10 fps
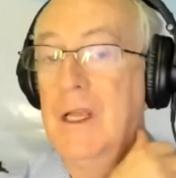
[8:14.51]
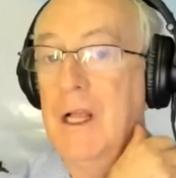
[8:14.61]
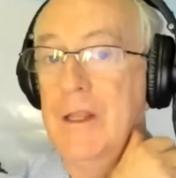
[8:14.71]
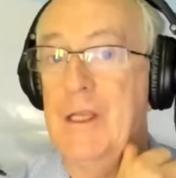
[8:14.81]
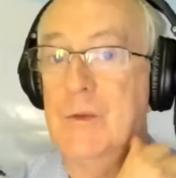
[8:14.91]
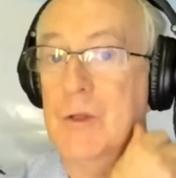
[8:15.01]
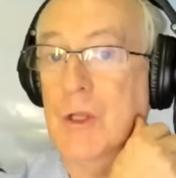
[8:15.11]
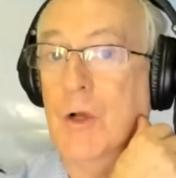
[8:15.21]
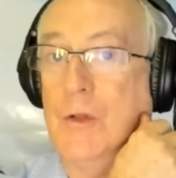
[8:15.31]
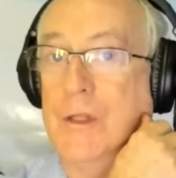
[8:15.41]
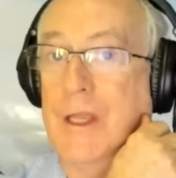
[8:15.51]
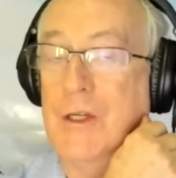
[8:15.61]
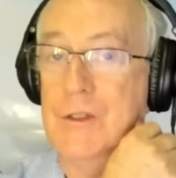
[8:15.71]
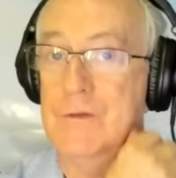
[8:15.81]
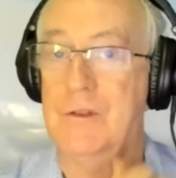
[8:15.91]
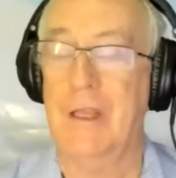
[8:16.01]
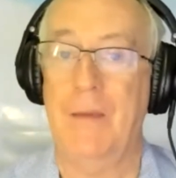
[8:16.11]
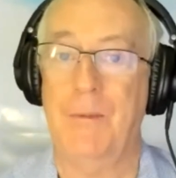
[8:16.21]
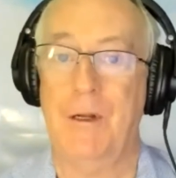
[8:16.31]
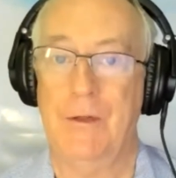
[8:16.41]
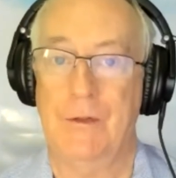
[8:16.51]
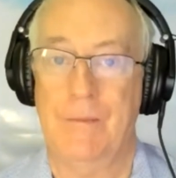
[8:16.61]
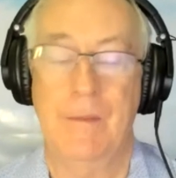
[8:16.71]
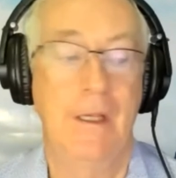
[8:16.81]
and those were the golden ages of capitalism.